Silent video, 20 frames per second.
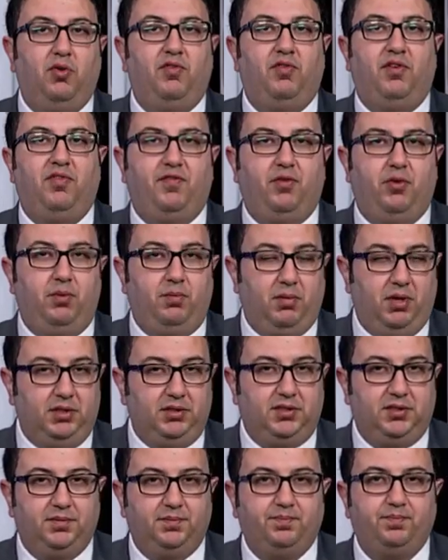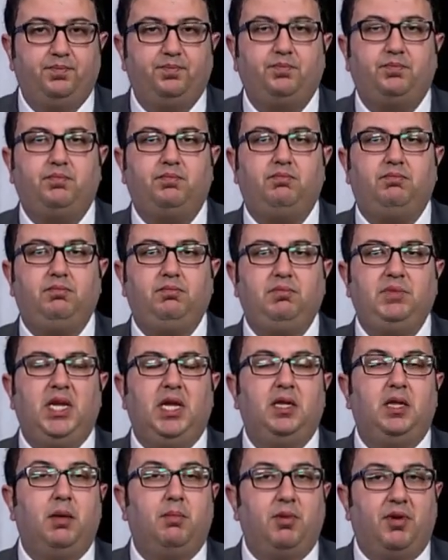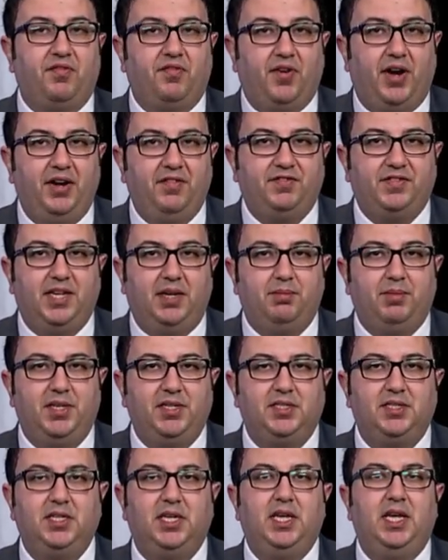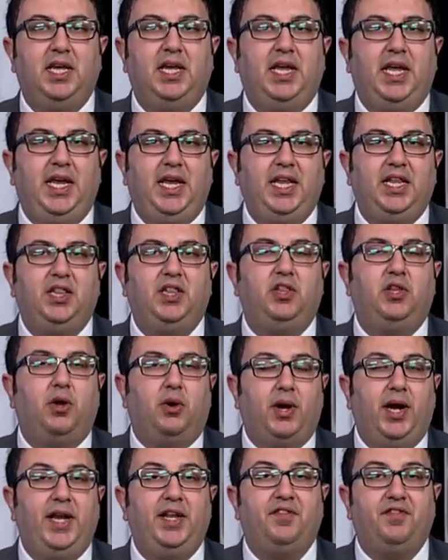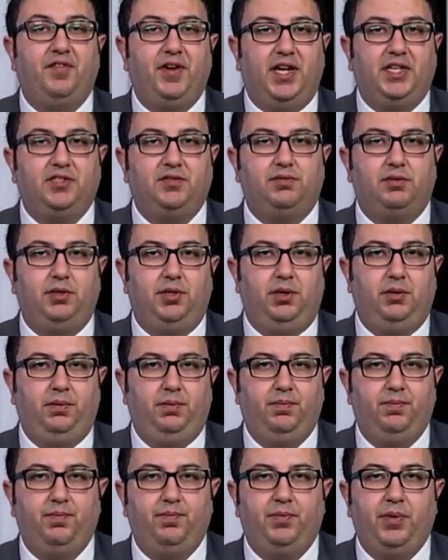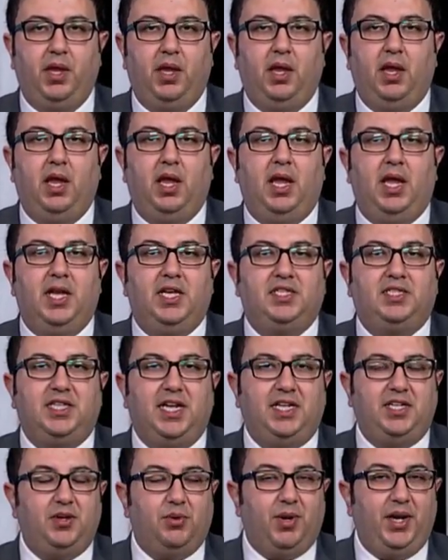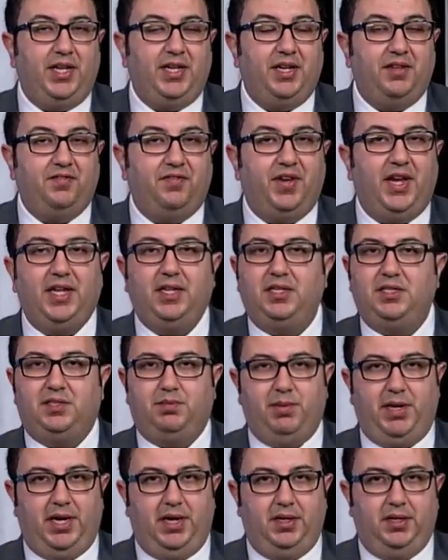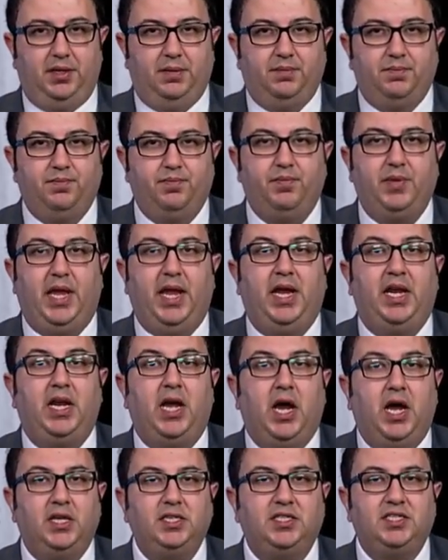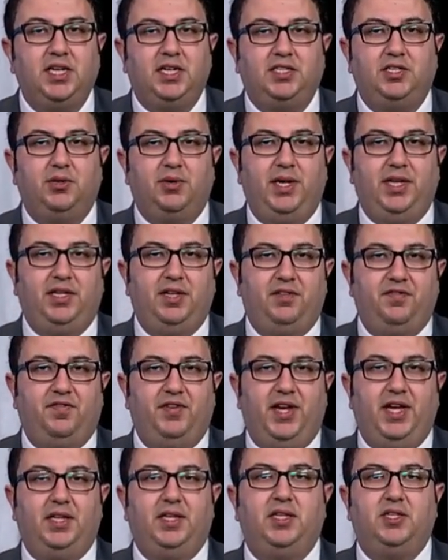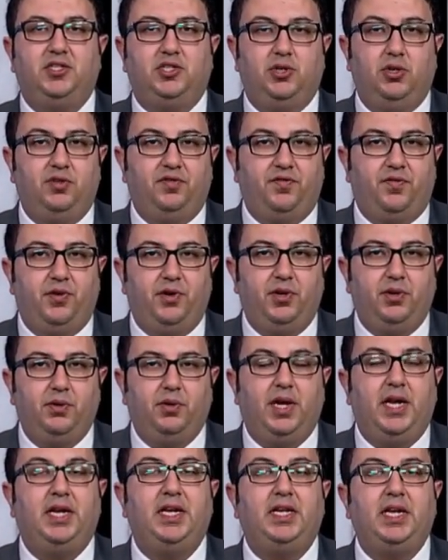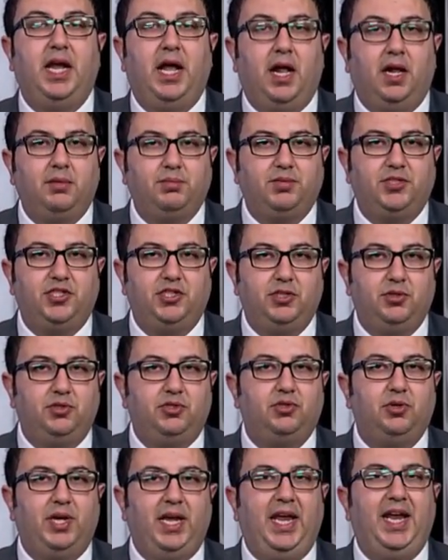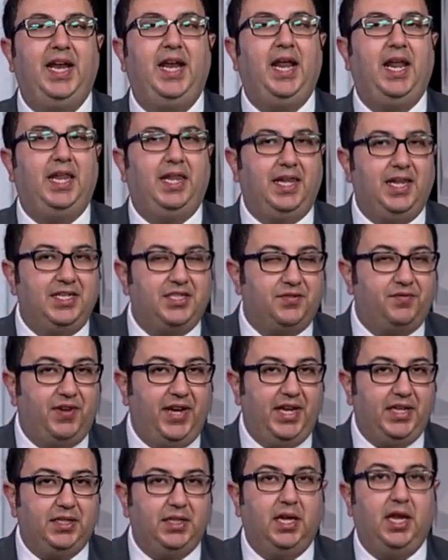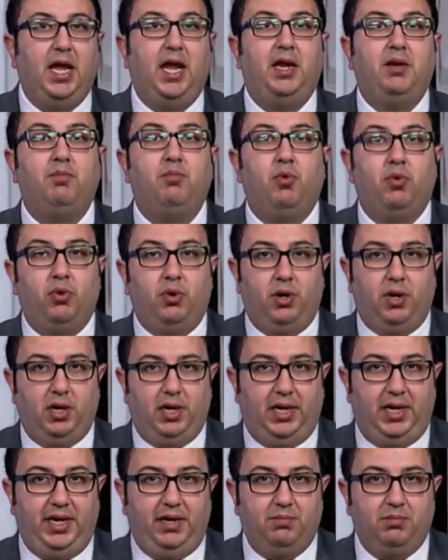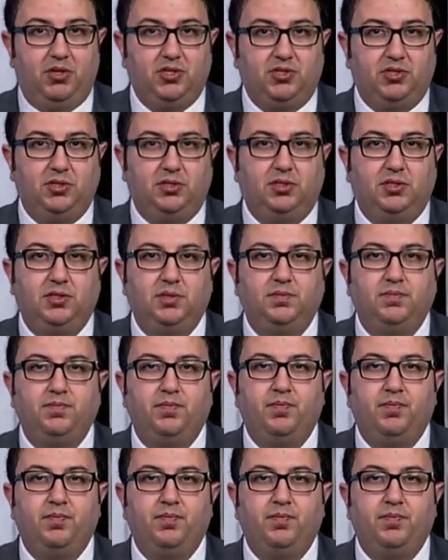over 4 months. Number five tip is eat the right fats for you. Saturated fat is bad, and unsaturated fat is good for you, and it helps you to gain less fat and more lean muscles.